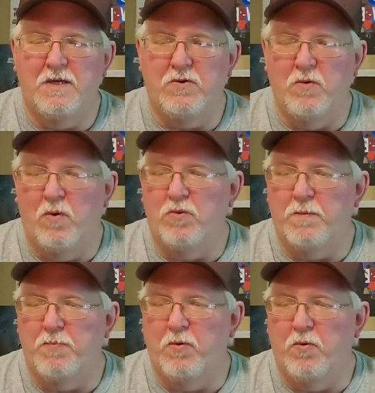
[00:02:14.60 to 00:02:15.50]
you
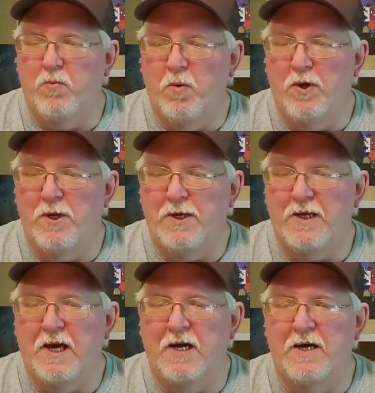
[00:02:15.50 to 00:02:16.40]
only pull one at a
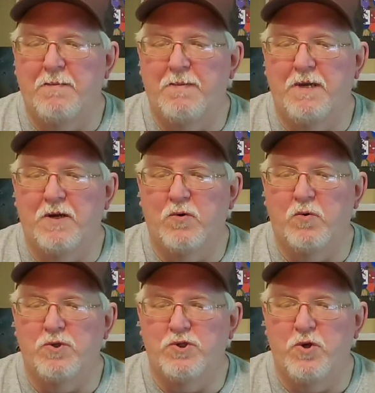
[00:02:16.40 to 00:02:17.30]
time, and of
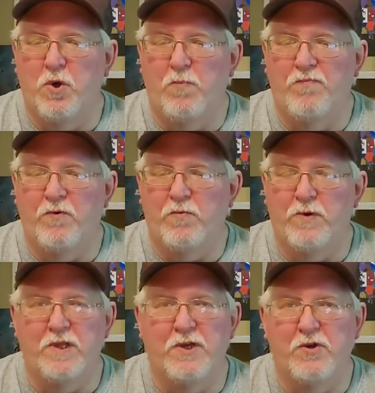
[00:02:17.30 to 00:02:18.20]
course you hope for
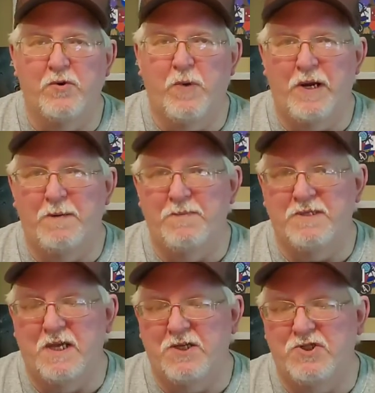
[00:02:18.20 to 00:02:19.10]
really good
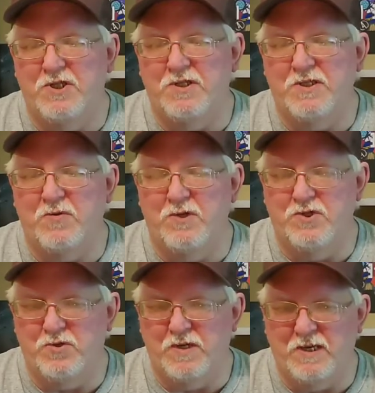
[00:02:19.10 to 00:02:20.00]
randomization so
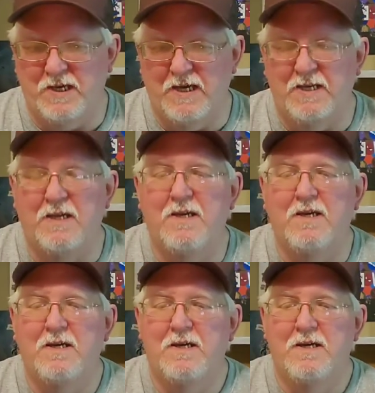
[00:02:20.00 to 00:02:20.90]
that you can get
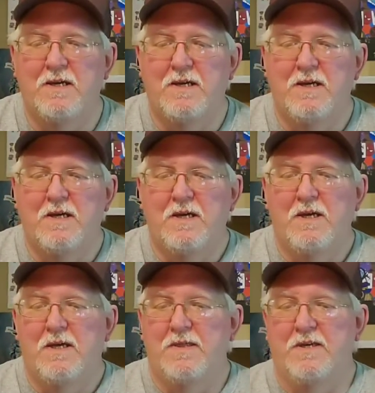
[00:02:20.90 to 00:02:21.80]

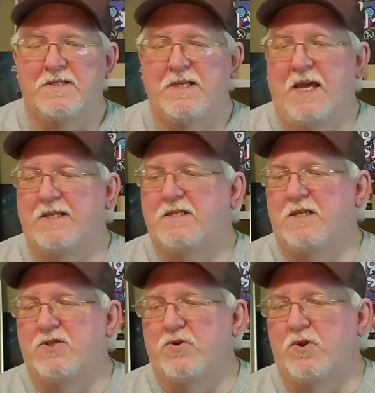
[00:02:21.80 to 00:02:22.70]
the sets
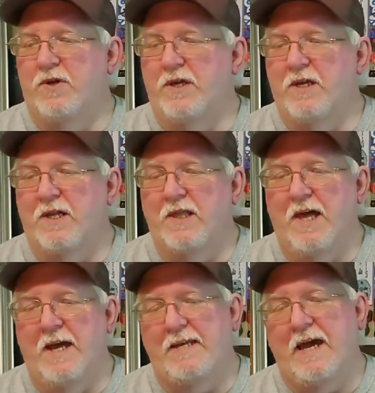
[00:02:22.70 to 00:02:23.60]
that you're looking to
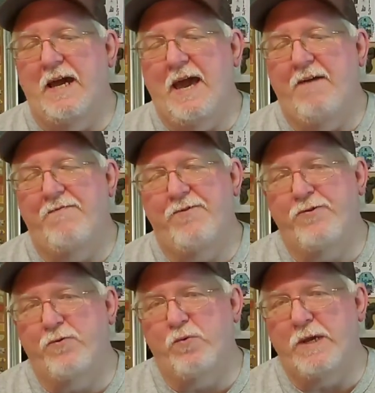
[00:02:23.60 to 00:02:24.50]
collect. I have
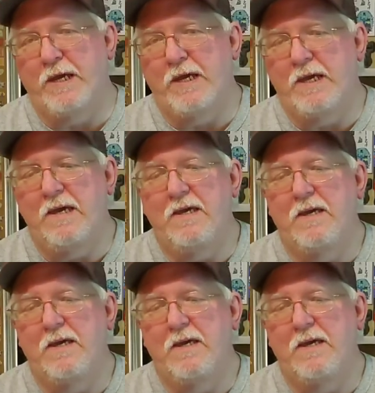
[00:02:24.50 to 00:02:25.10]
3